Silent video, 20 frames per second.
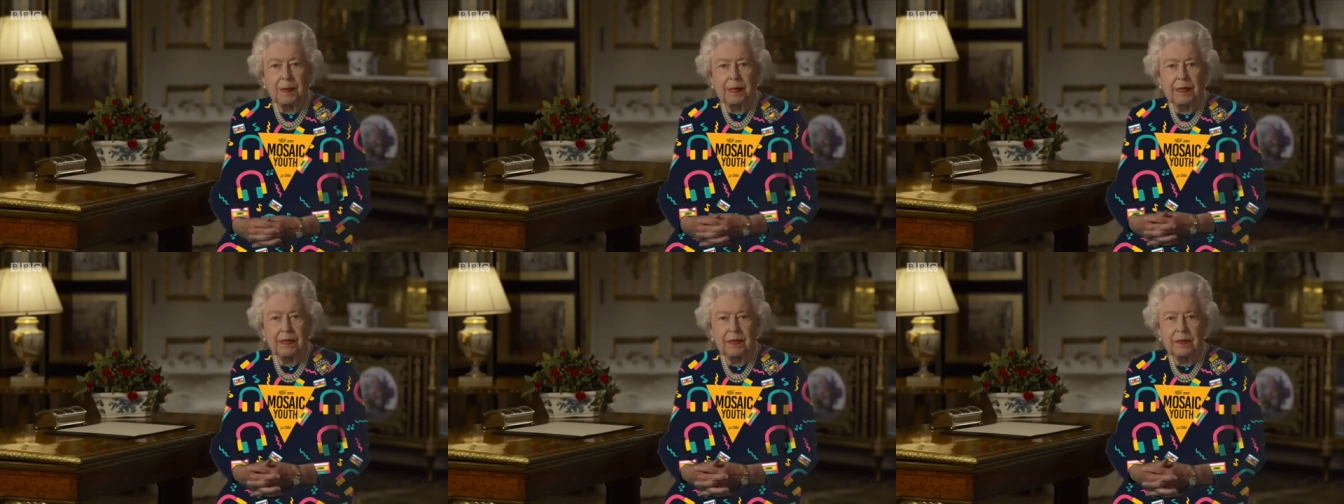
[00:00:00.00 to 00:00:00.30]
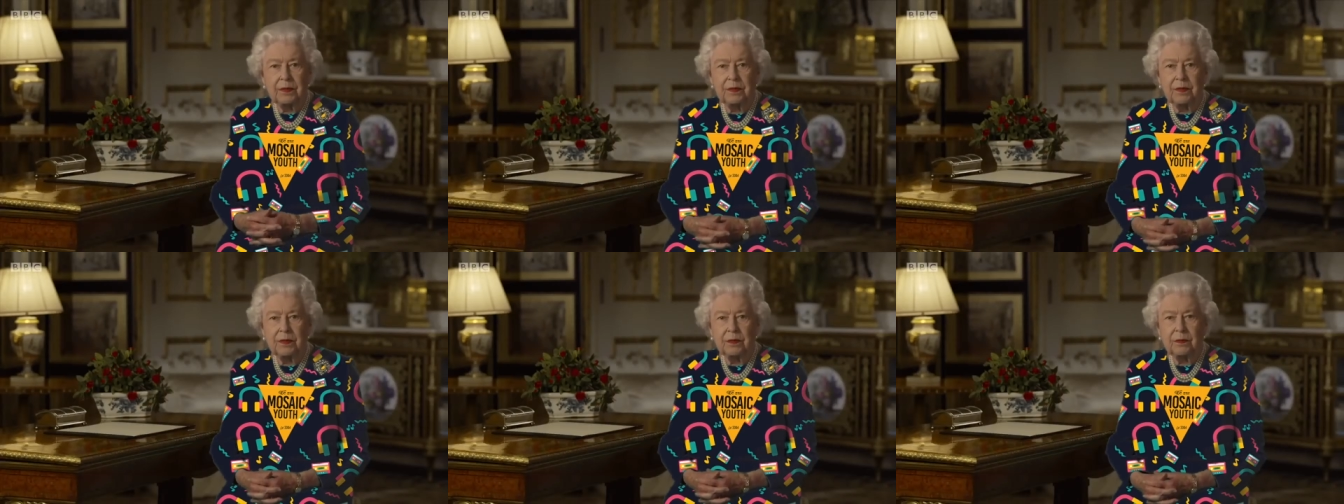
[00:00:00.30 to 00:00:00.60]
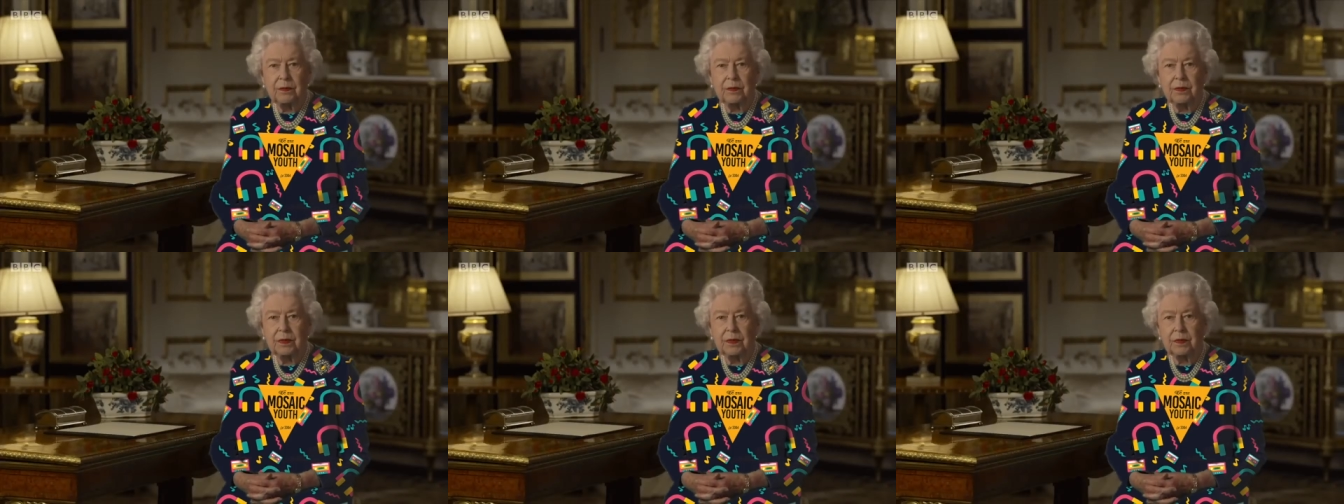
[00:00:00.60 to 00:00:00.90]
Just a
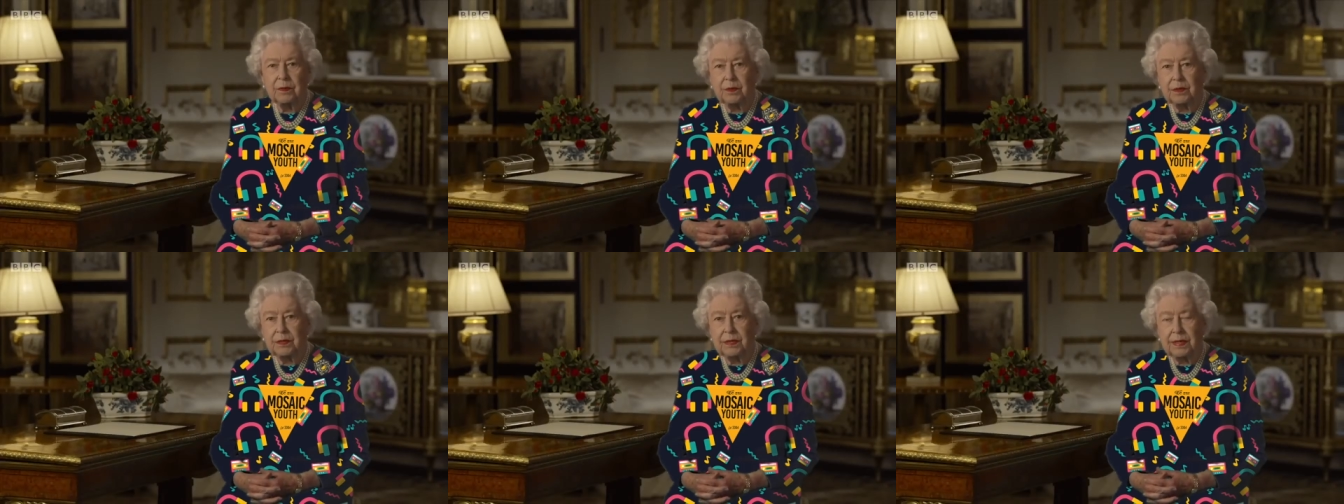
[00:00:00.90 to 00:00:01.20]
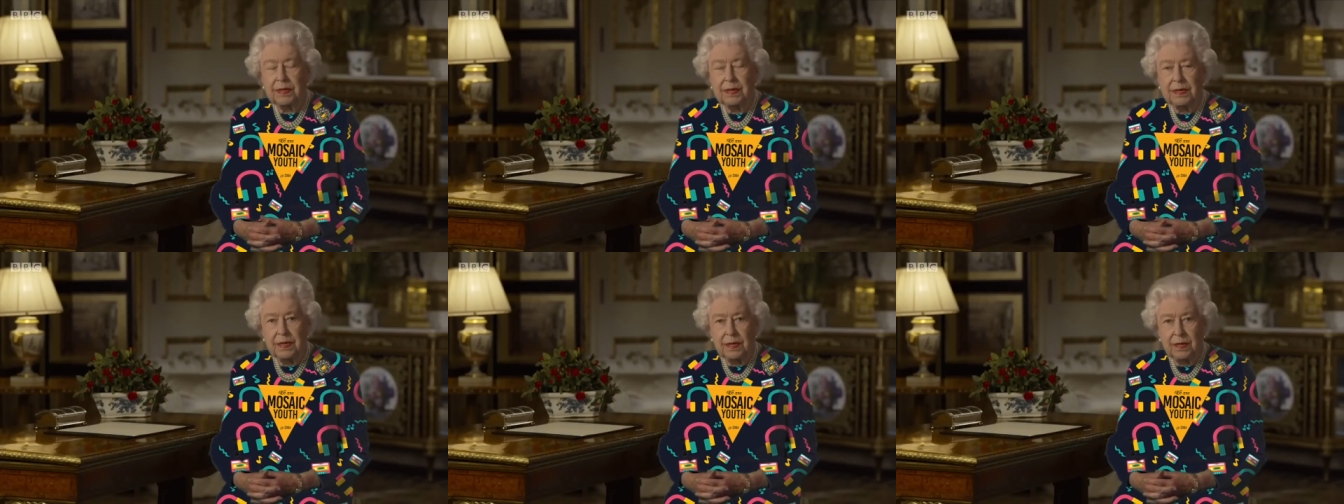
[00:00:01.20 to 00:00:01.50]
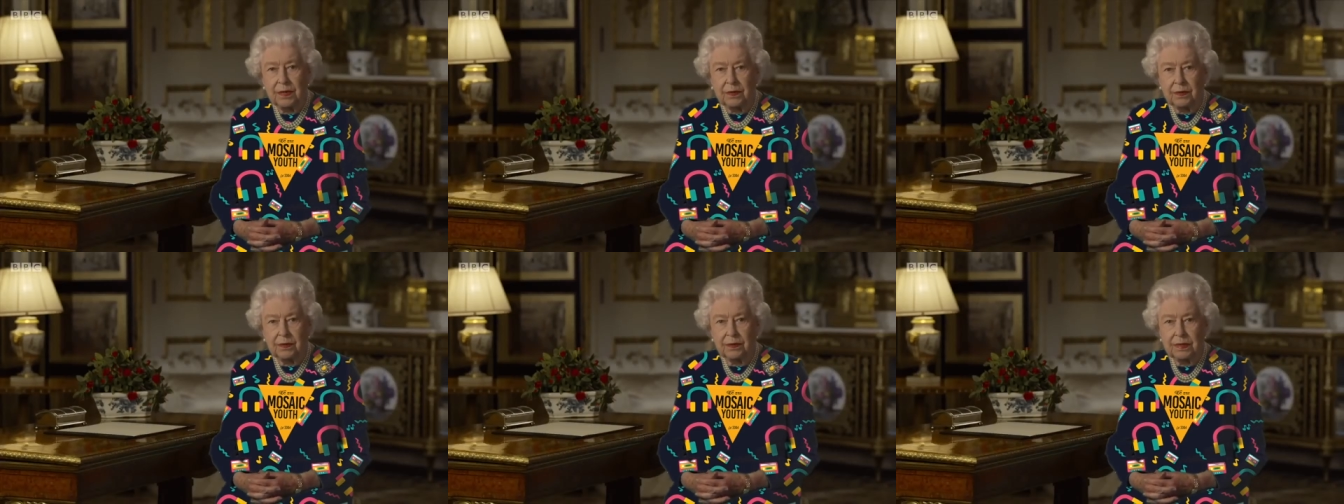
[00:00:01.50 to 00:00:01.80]
shout out
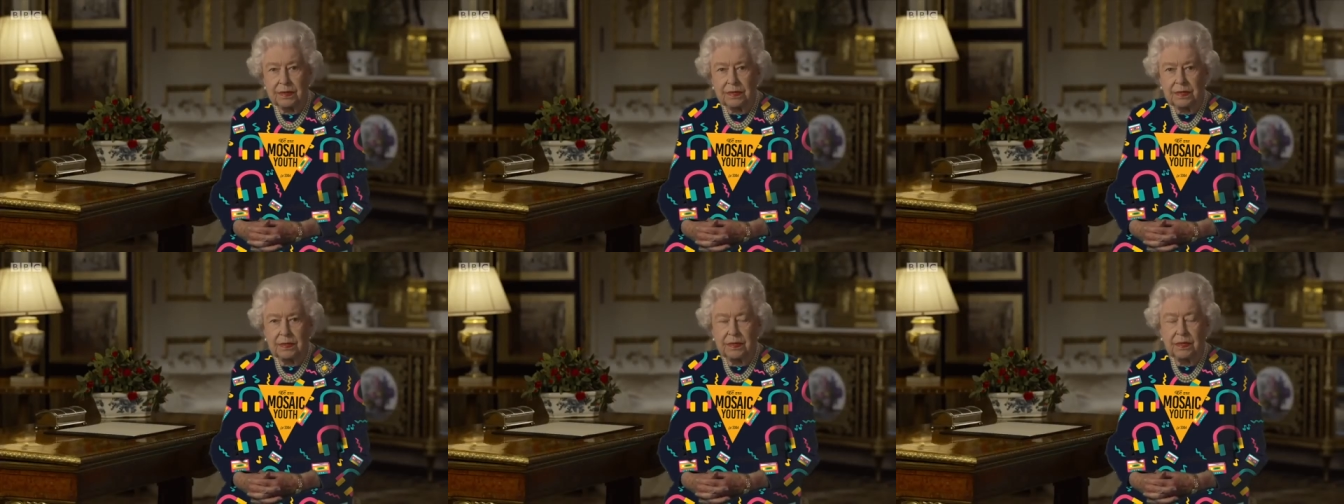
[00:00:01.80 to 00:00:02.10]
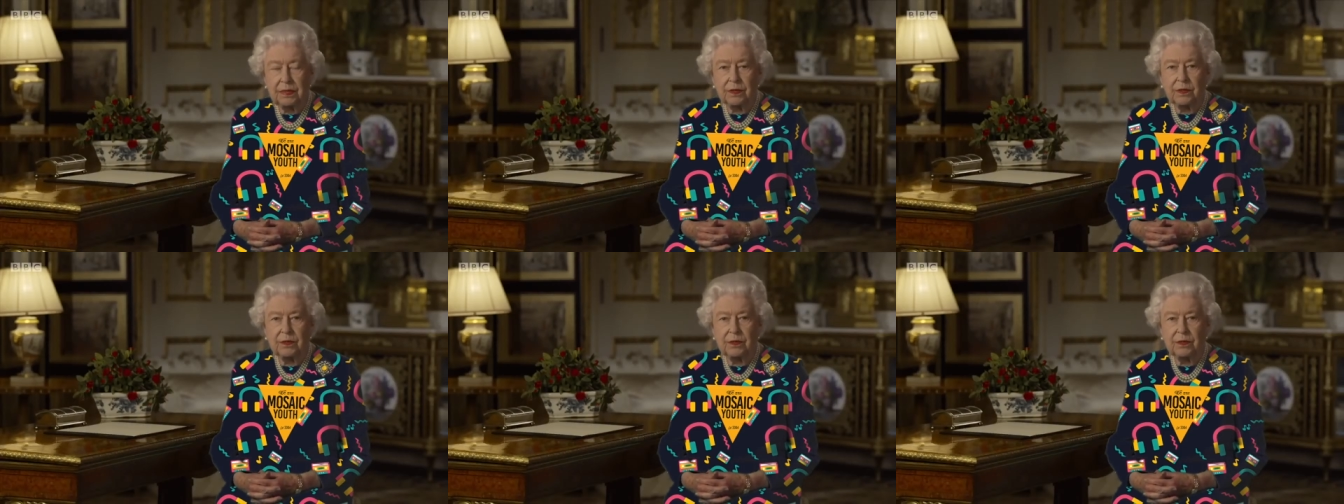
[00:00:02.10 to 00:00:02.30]
to Mosaic